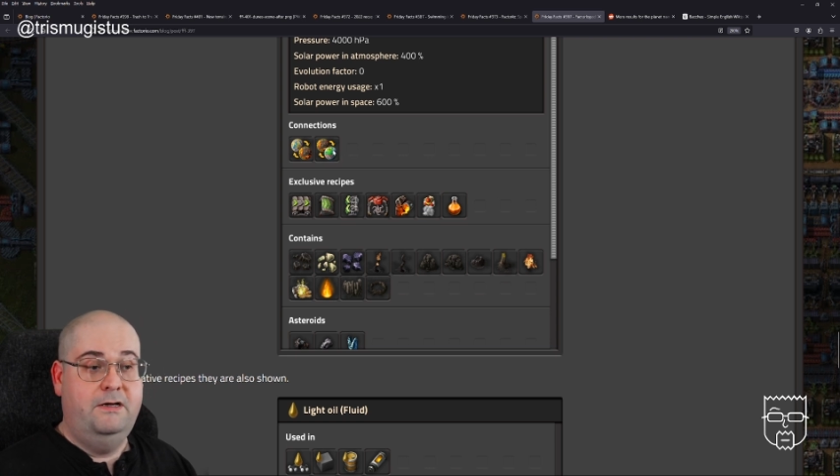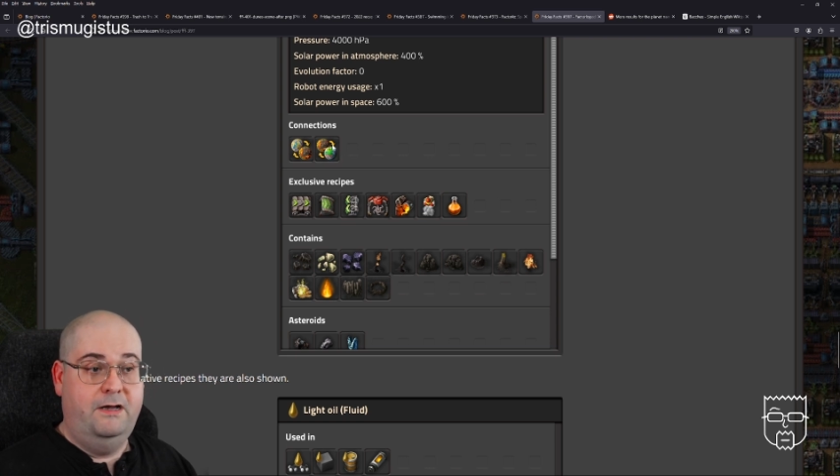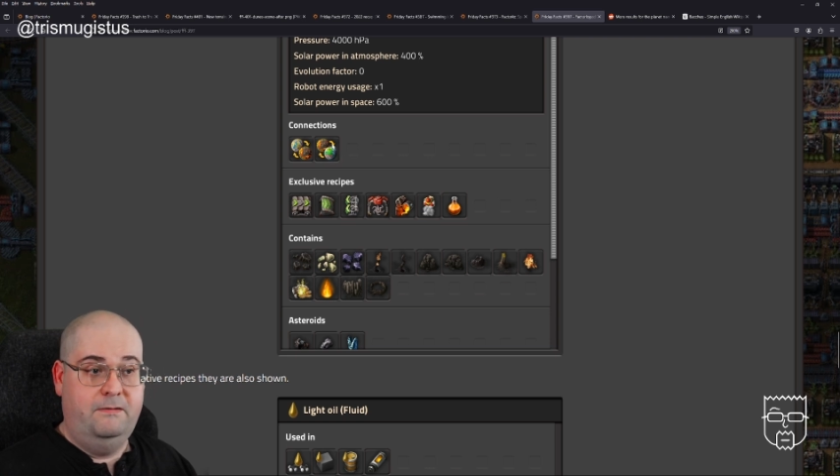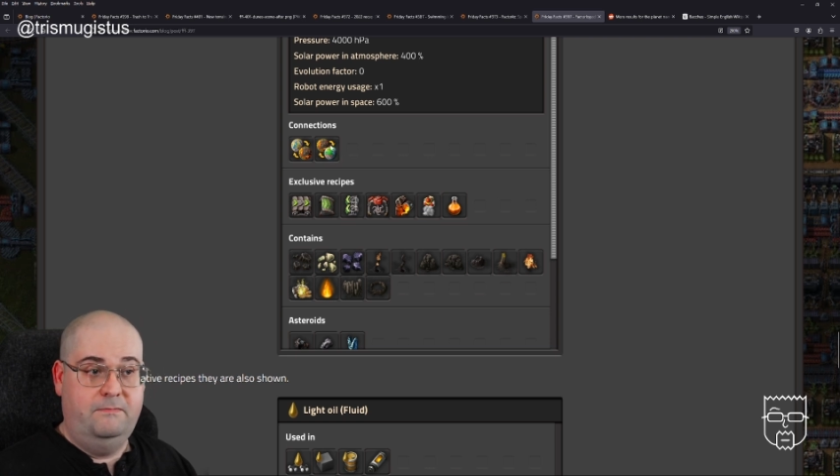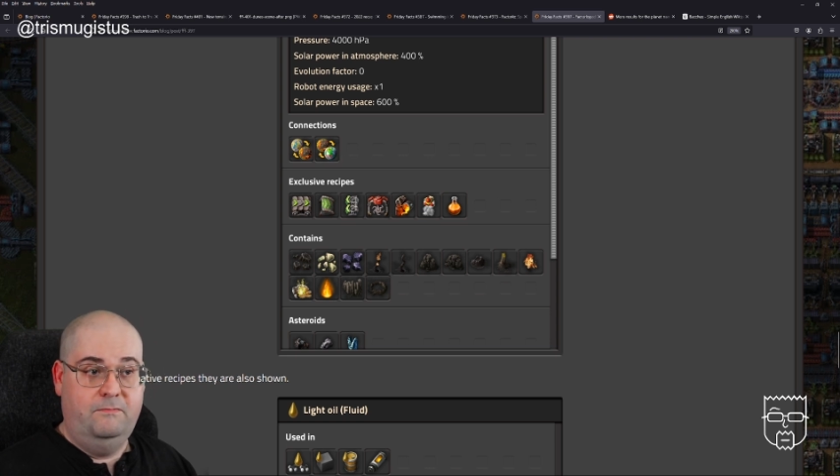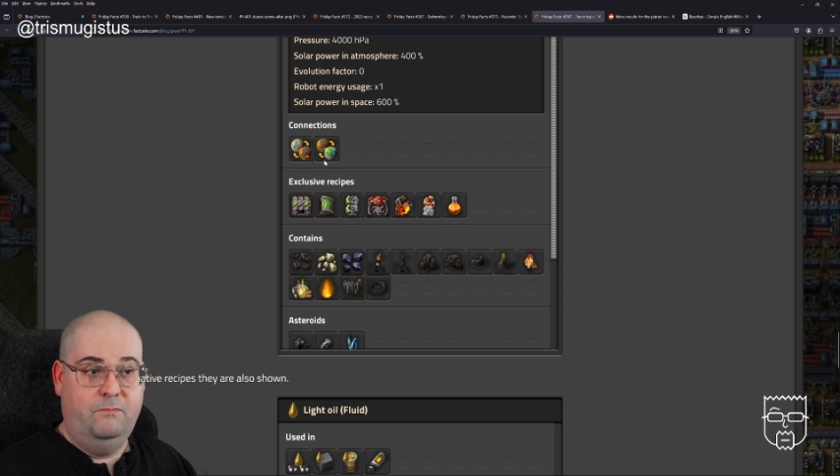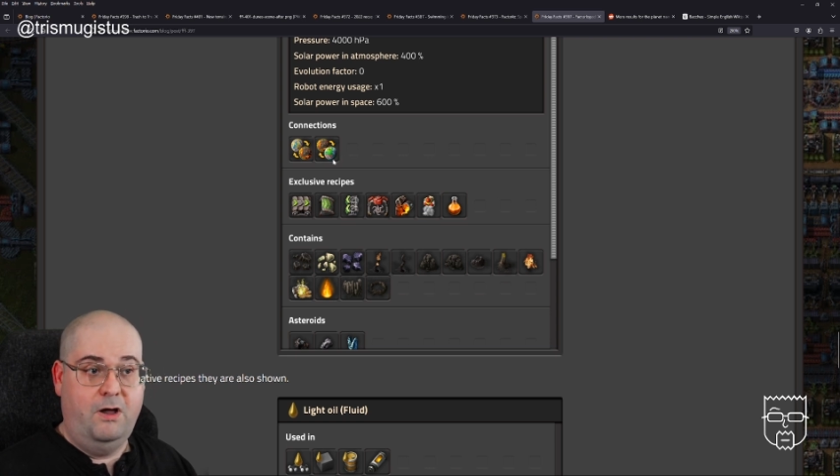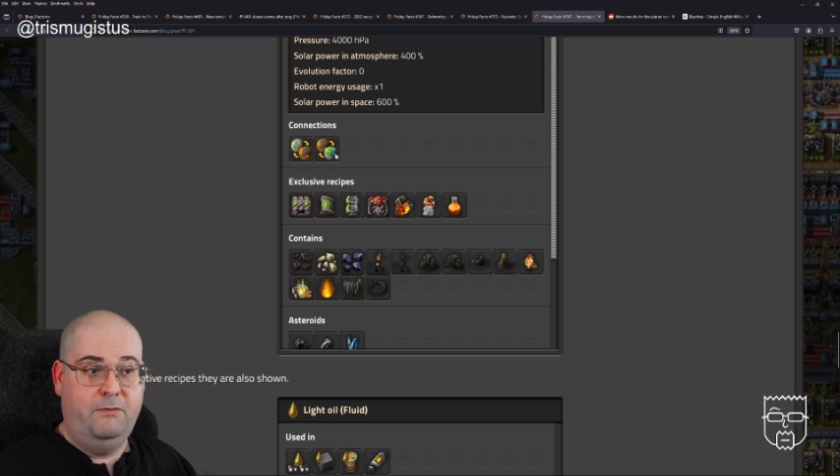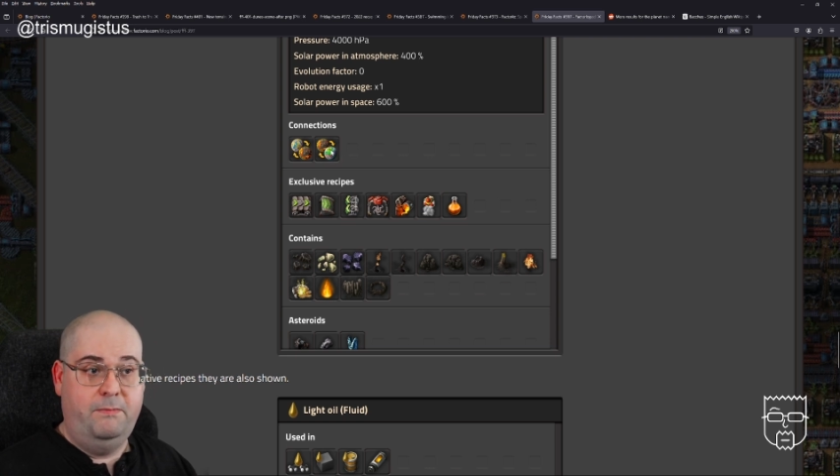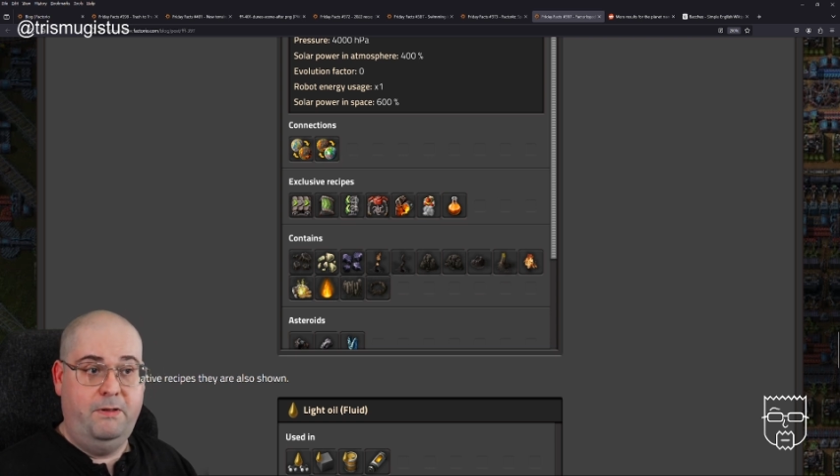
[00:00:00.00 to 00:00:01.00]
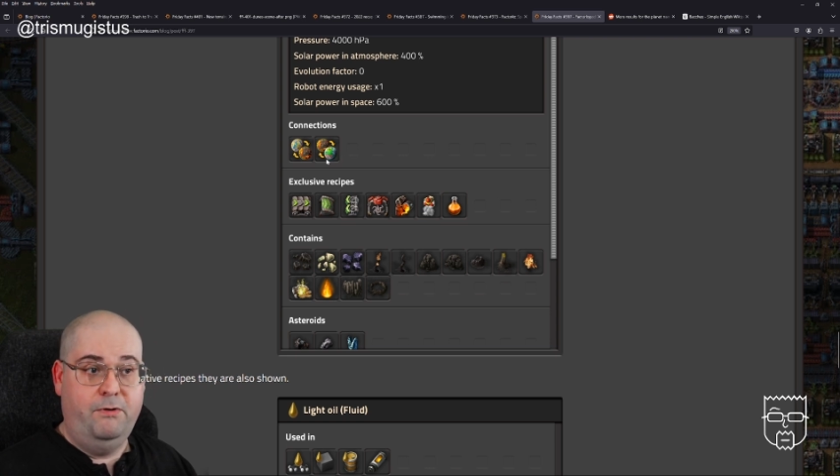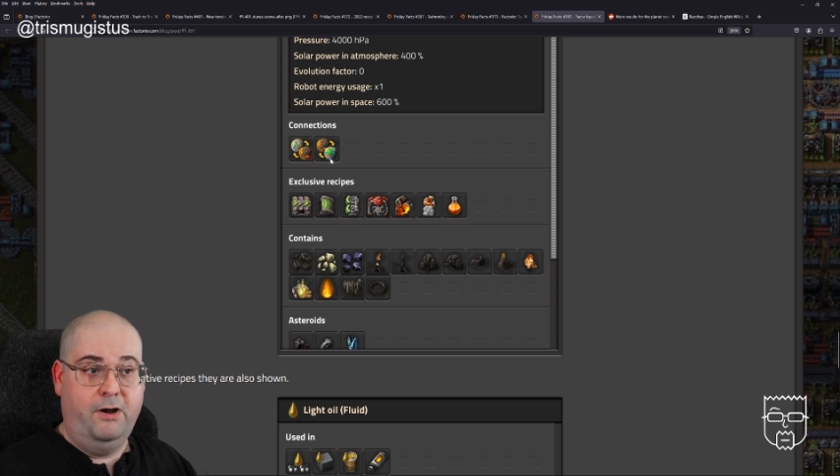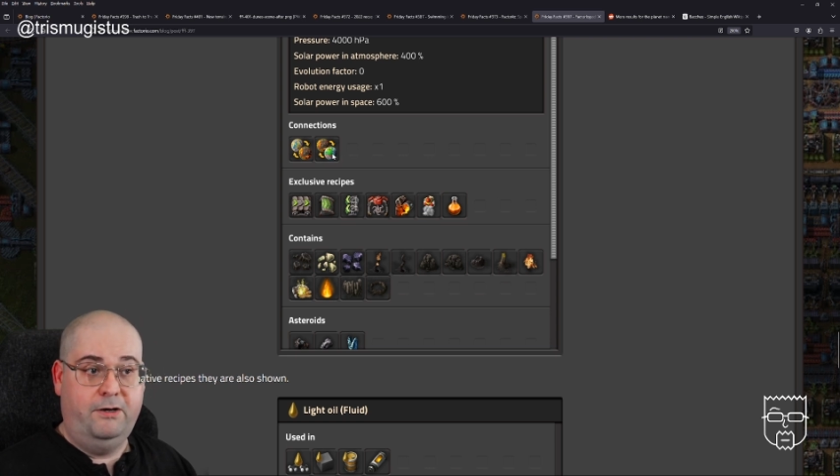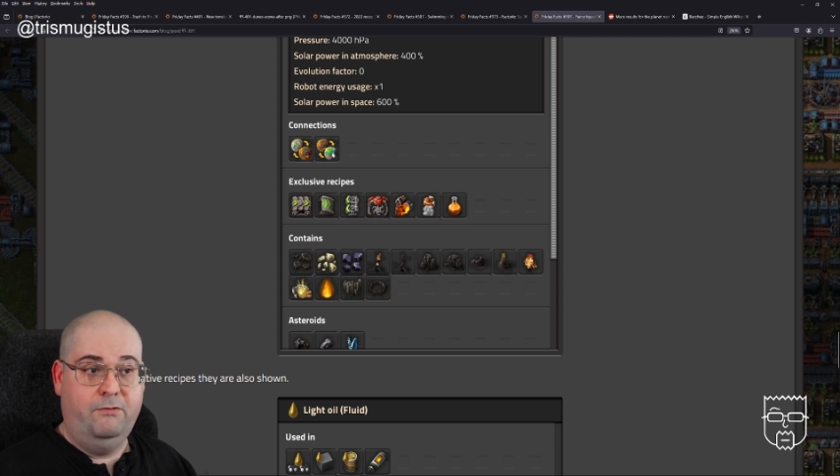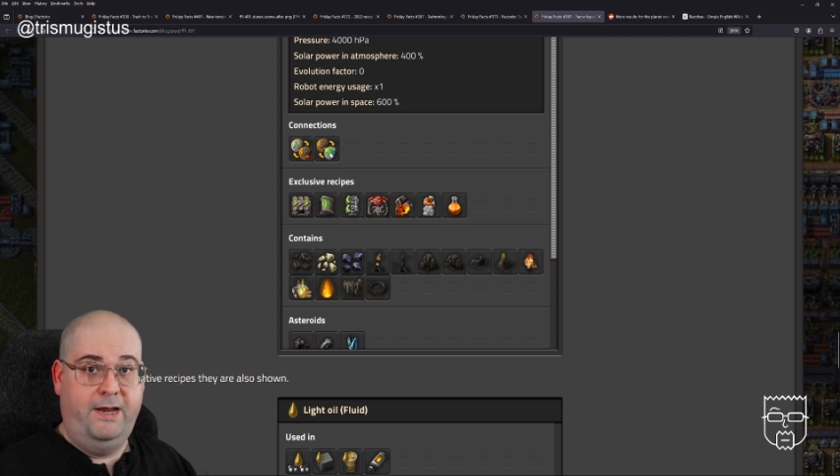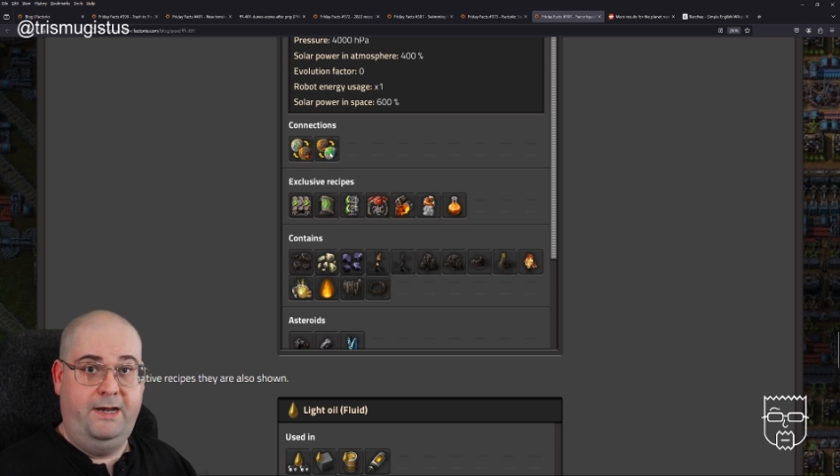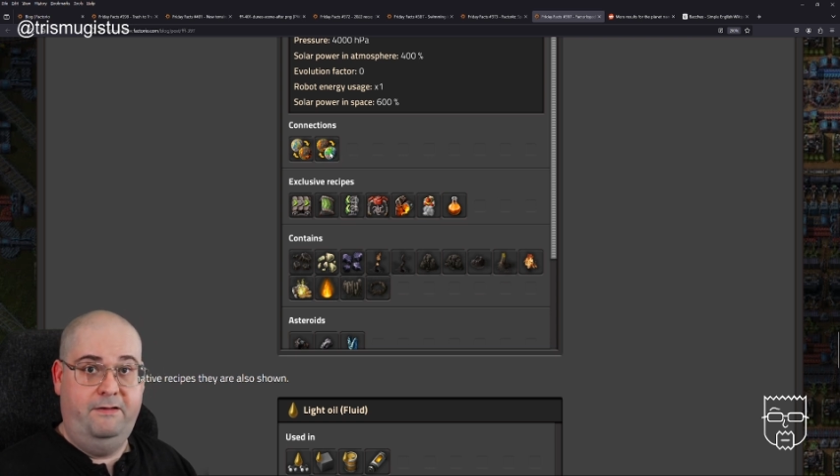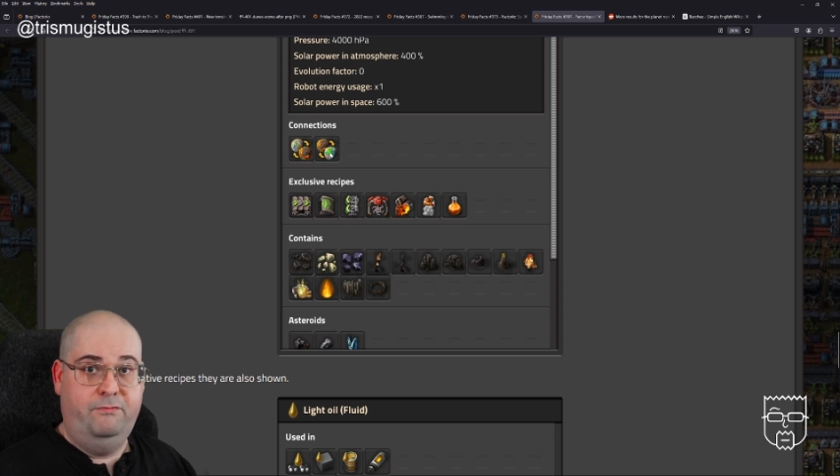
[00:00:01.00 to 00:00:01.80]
And why would it be bright green